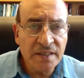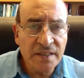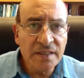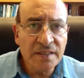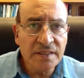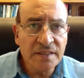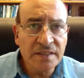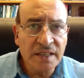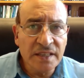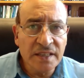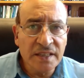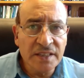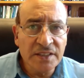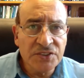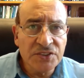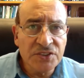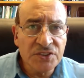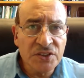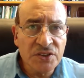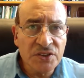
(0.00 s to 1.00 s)
then it
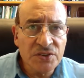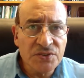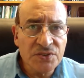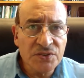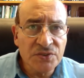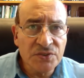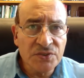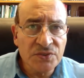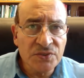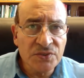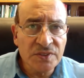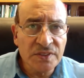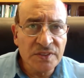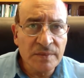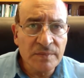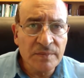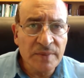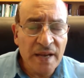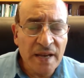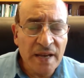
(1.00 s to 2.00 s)
shows you the
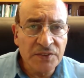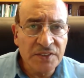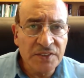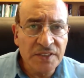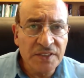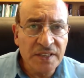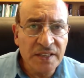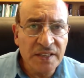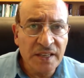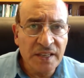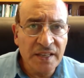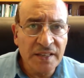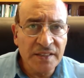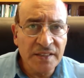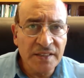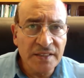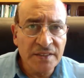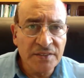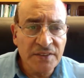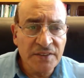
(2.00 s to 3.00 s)
boundary
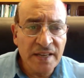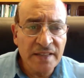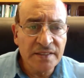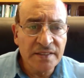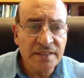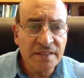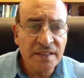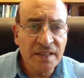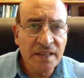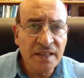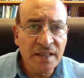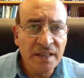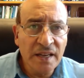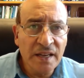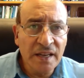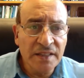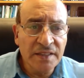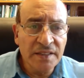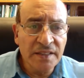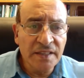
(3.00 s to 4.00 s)
in red,
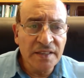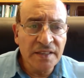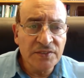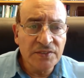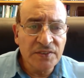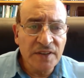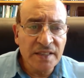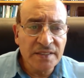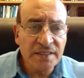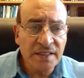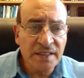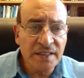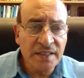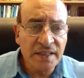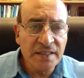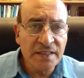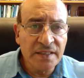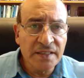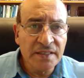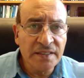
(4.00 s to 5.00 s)
and then you right
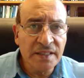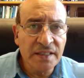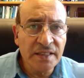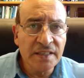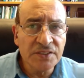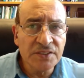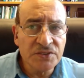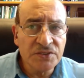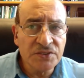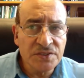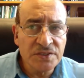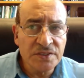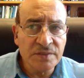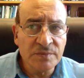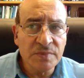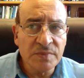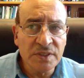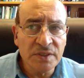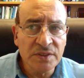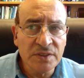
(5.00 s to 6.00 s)
click, then it shows you in
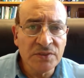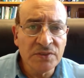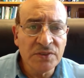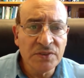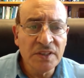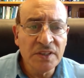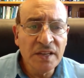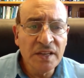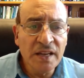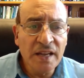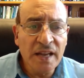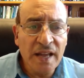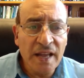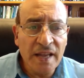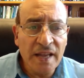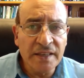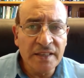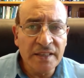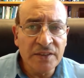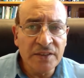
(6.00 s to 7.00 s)
blue,
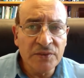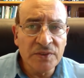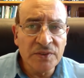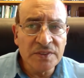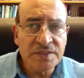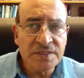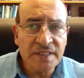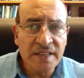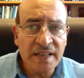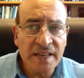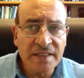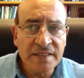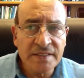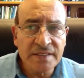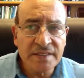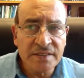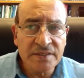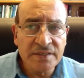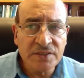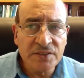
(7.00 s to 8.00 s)
and it will select
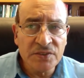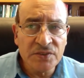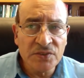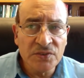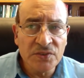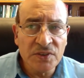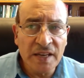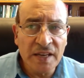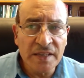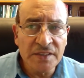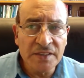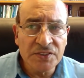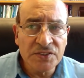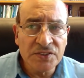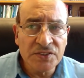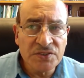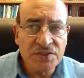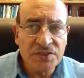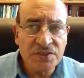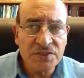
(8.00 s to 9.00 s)
it to you, and it
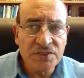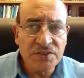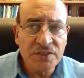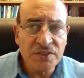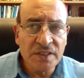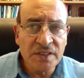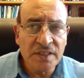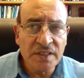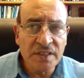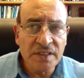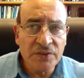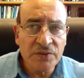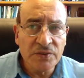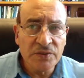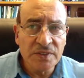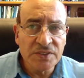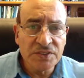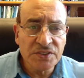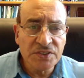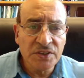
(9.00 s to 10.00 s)
shows it. It will
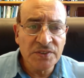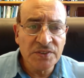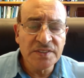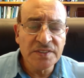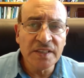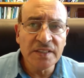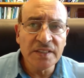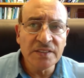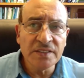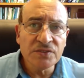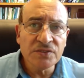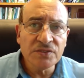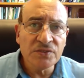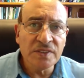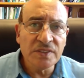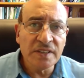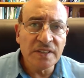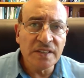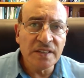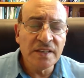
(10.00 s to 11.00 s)
show it into
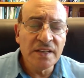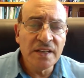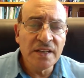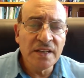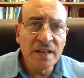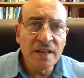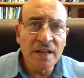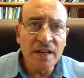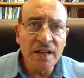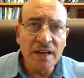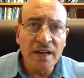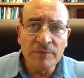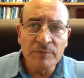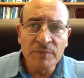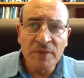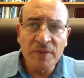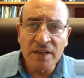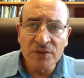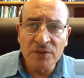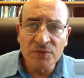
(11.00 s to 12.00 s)
the
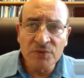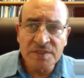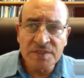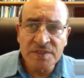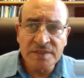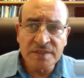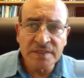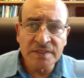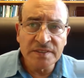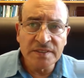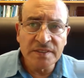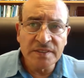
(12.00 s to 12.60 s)
Model Wizard